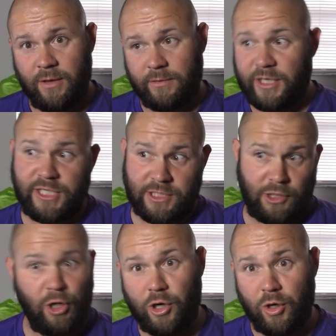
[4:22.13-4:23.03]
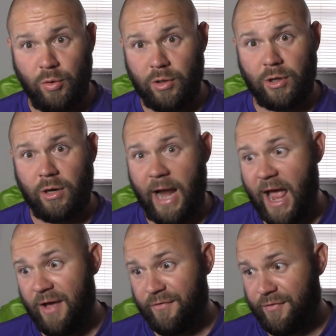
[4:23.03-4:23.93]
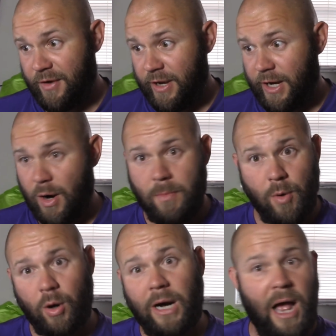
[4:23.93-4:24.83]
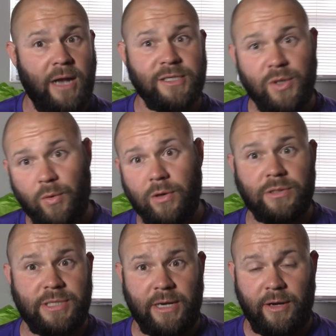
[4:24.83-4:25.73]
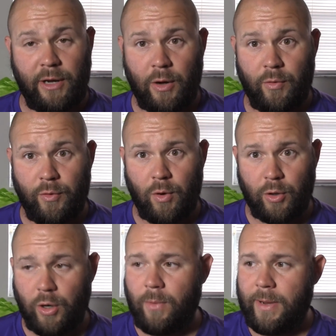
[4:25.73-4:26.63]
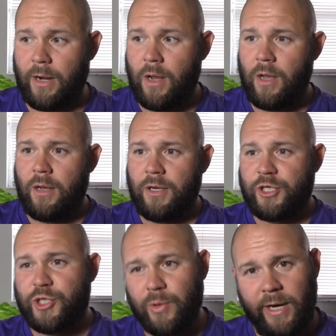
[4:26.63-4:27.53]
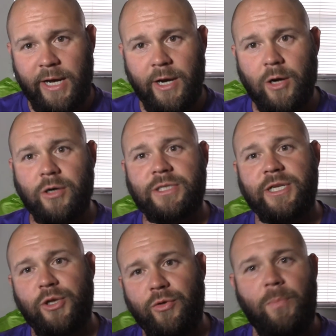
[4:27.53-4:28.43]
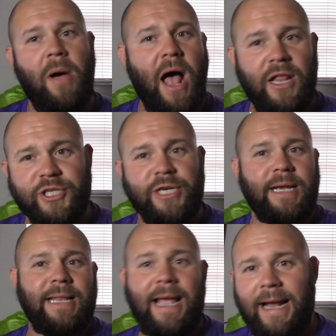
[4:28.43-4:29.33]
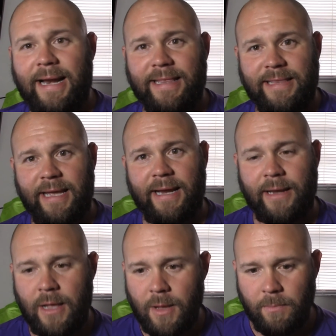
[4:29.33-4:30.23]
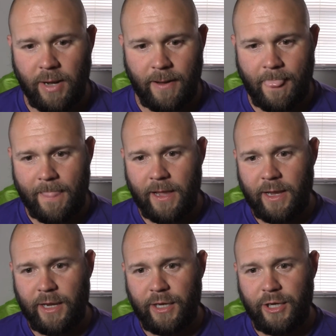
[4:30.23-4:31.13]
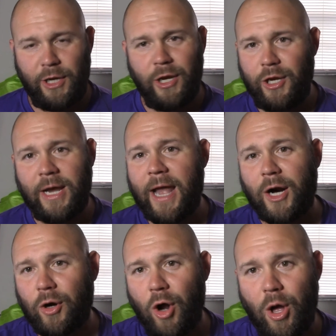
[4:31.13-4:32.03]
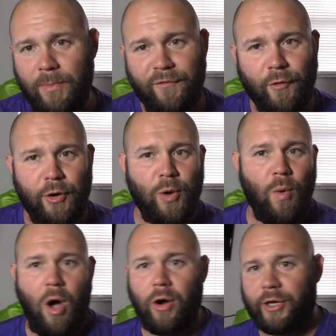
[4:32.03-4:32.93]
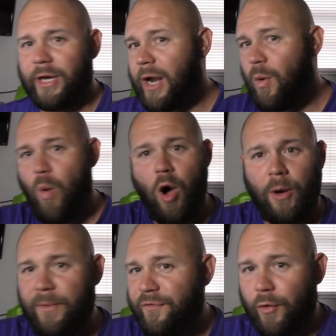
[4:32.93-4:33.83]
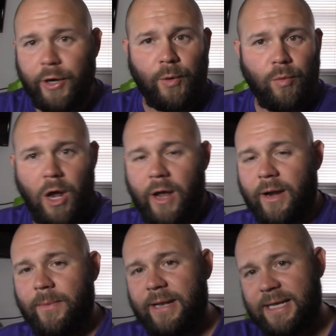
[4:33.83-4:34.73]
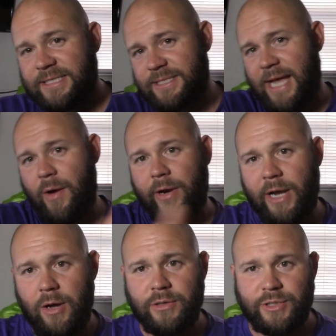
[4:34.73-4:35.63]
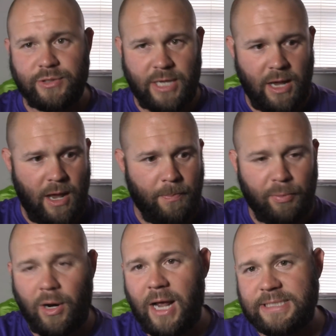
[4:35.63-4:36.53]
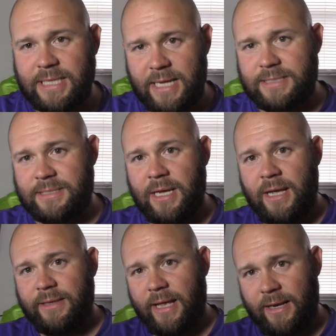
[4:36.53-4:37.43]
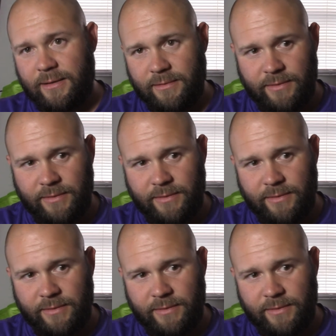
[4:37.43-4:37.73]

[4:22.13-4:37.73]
look cooler, have, you know, more contours, and, you know, they're a little bit trickier to do the polishing and that kind of thing. But you got to crawl before you walk. You got to walk before you run. I mean, that's just how it goes. There's a process that,